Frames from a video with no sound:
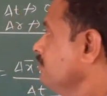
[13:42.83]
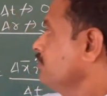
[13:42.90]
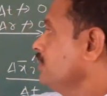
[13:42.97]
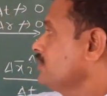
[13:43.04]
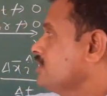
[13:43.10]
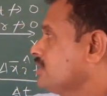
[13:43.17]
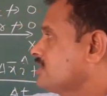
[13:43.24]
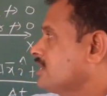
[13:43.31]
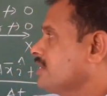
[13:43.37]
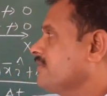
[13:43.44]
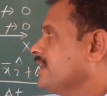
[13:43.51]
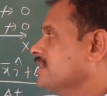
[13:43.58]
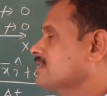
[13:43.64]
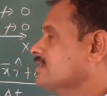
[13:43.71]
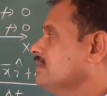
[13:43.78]
Position
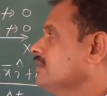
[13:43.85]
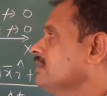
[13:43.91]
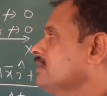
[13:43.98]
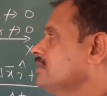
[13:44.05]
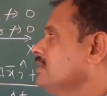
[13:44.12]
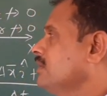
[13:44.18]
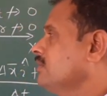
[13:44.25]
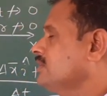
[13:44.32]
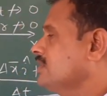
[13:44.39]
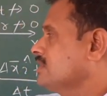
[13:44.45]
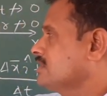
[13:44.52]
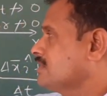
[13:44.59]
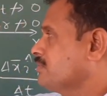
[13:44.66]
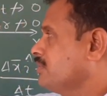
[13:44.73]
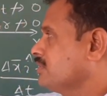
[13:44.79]
vector,
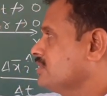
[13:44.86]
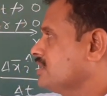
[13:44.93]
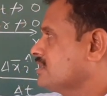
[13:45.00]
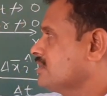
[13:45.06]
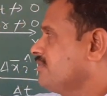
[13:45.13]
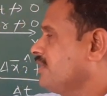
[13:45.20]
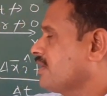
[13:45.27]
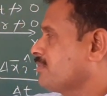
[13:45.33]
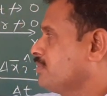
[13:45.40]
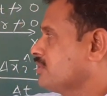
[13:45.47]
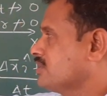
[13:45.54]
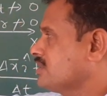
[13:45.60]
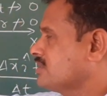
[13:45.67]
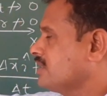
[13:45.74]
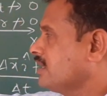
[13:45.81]
this position for
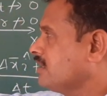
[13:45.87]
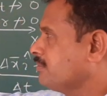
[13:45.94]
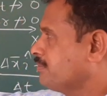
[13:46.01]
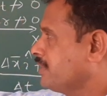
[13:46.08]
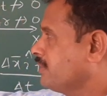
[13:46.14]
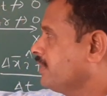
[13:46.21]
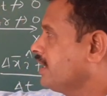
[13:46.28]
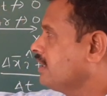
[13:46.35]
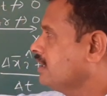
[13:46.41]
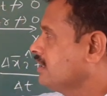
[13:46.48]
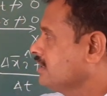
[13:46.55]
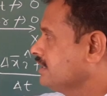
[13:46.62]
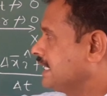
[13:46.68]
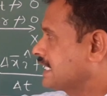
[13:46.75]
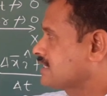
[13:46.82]
position
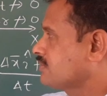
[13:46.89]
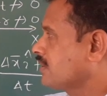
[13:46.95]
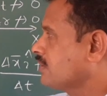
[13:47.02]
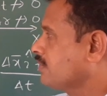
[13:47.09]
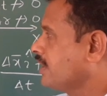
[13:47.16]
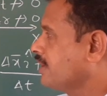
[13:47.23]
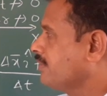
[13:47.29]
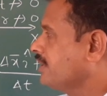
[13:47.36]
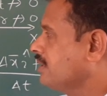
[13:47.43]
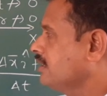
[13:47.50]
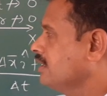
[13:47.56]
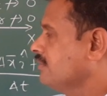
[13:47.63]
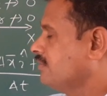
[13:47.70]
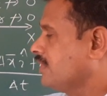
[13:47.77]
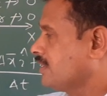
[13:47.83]
P1 x1 y1,